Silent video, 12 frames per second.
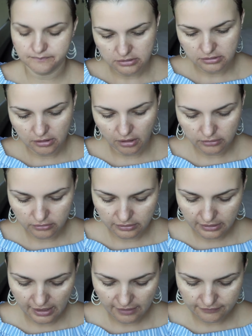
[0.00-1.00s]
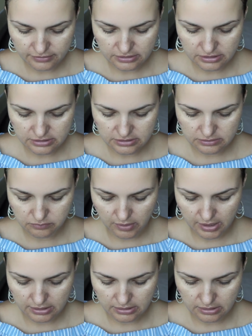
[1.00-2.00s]
The color I have in this
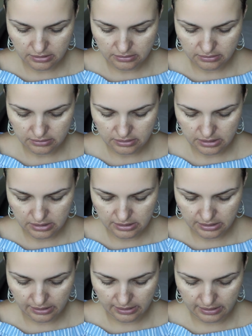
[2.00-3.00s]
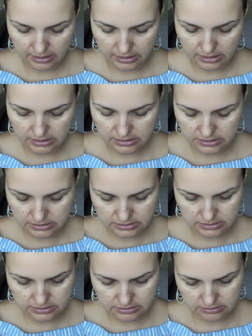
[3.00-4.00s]
one
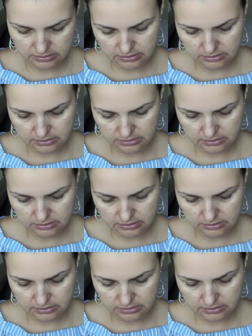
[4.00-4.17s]
is